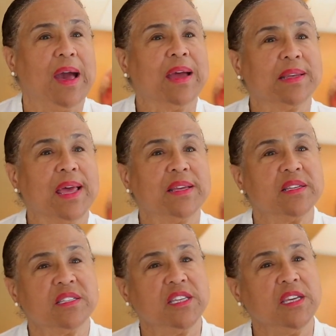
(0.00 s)
I'd like to
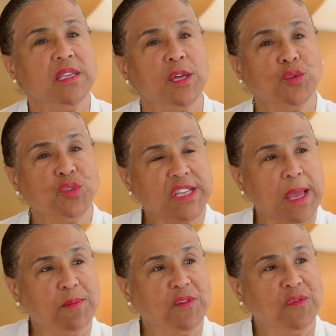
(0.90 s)
see those
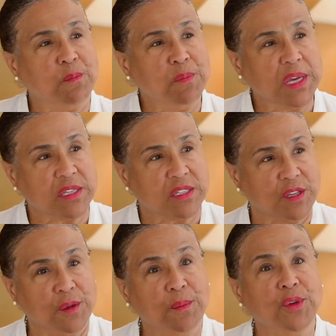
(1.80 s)
type of mixed
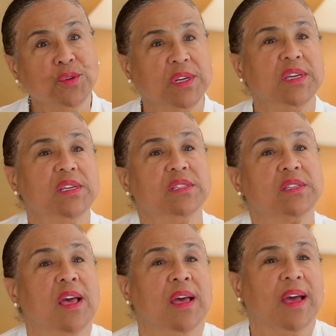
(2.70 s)
communities.
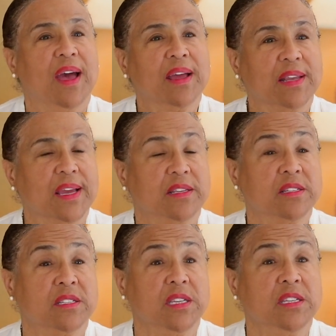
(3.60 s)
I'd like to
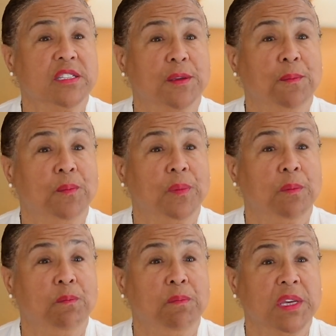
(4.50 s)
see some
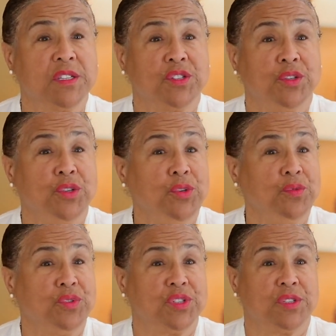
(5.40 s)

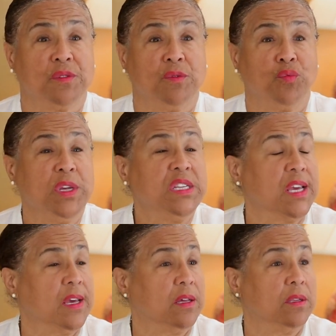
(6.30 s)
mixed-use
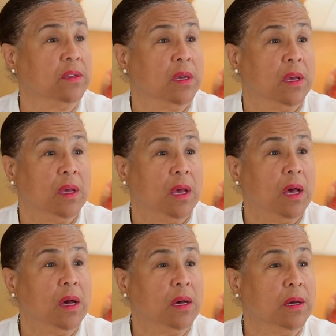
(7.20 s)
retail
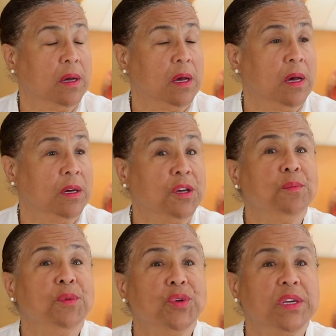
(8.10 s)

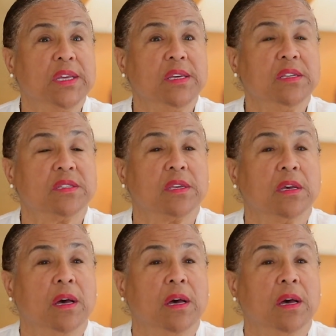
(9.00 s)
communities.